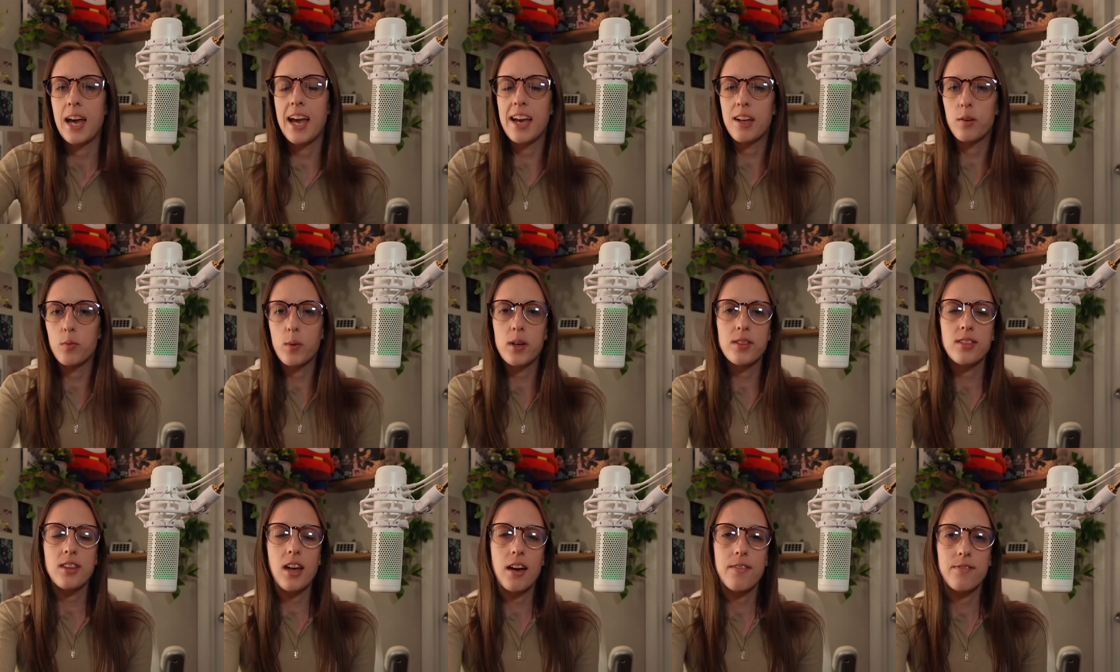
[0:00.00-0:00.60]
And
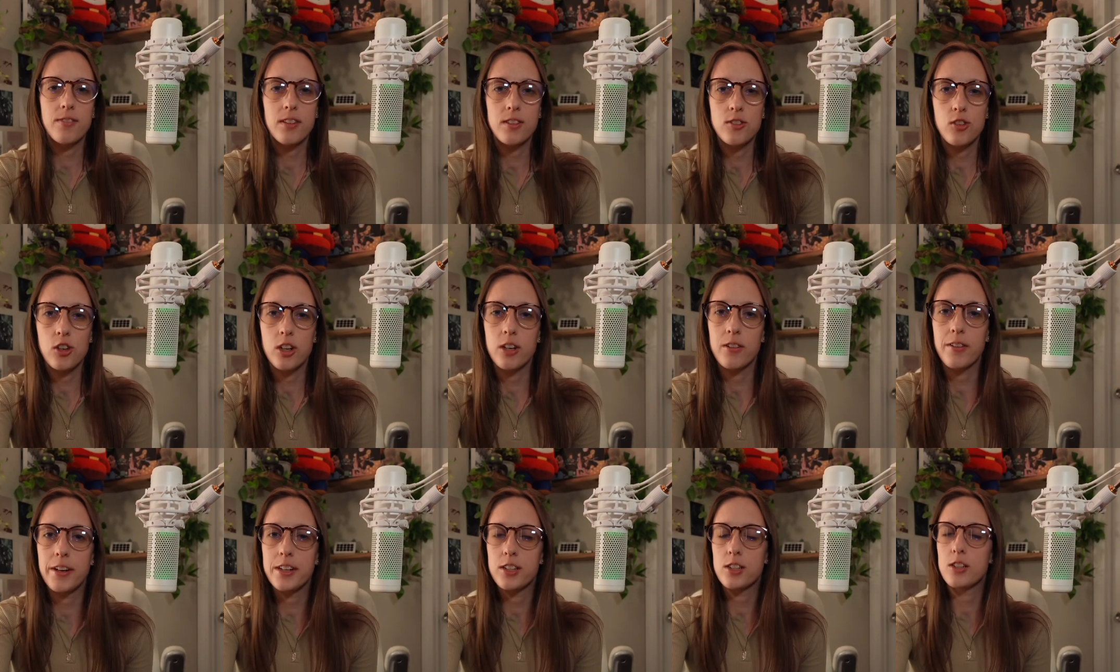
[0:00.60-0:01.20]
with that 5th
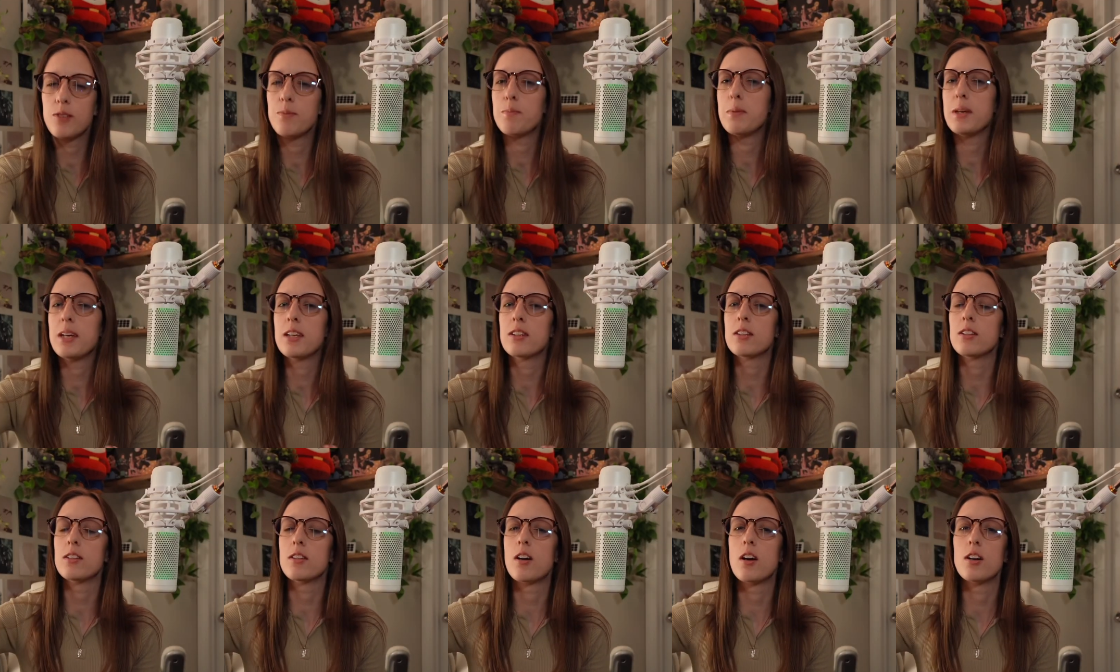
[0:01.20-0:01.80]
generation
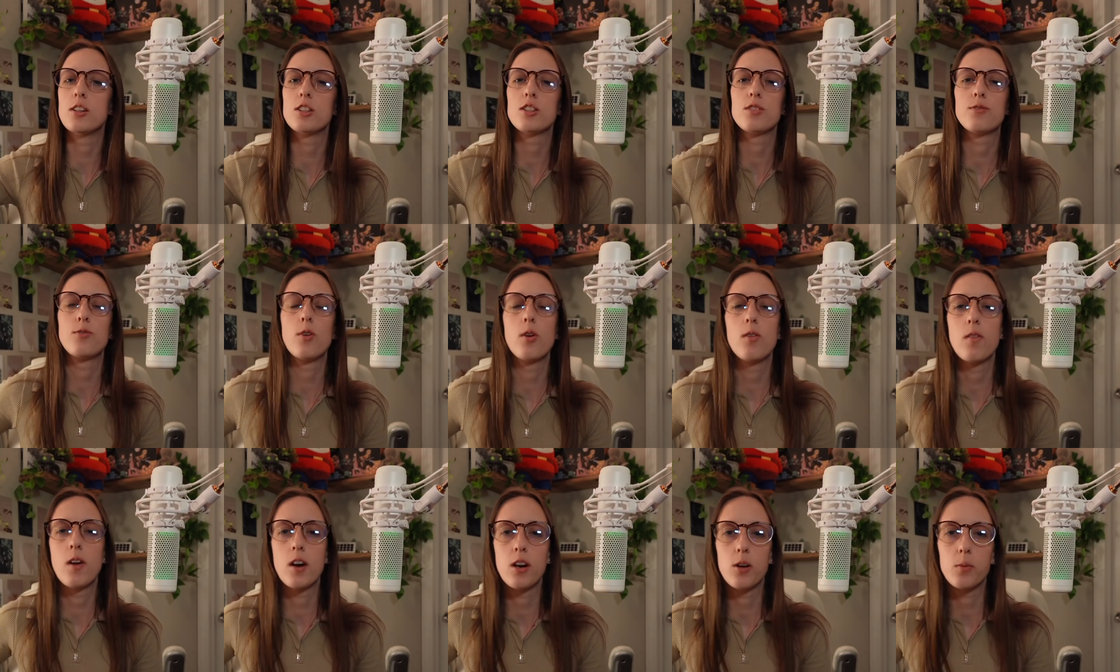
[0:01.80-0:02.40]
being the largest
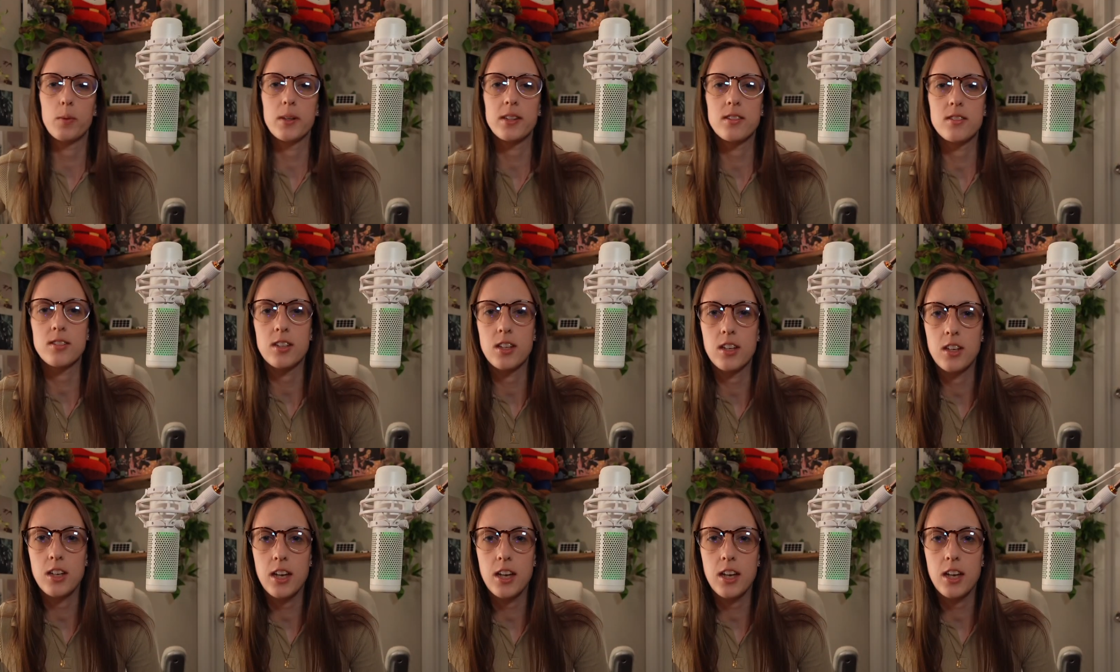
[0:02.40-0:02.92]
4Runner we'd seen